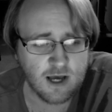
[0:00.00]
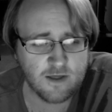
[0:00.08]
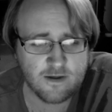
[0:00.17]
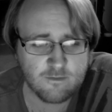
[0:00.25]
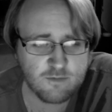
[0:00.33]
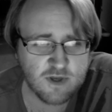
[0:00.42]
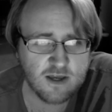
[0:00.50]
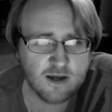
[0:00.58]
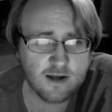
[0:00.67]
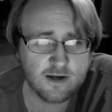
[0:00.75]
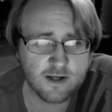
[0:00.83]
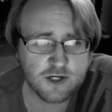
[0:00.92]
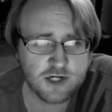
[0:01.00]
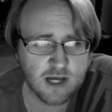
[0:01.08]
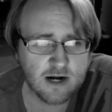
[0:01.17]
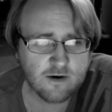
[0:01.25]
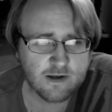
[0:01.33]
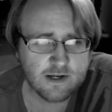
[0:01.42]
I think being a
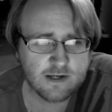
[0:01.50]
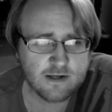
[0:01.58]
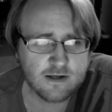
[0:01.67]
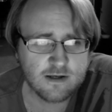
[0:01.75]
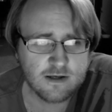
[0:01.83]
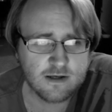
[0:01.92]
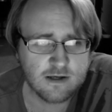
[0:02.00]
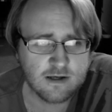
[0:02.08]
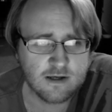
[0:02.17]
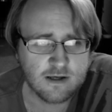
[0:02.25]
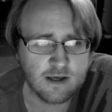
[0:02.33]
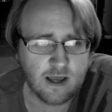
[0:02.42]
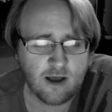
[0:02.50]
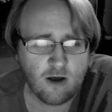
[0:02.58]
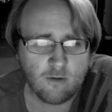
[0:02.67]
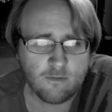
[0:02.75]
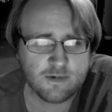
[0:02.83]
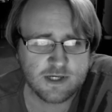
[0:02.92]
degenerate
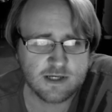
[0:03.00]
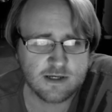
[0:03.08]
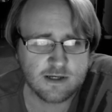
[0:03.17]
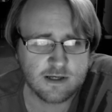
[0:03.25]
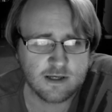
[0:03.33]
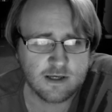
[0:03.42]
helps.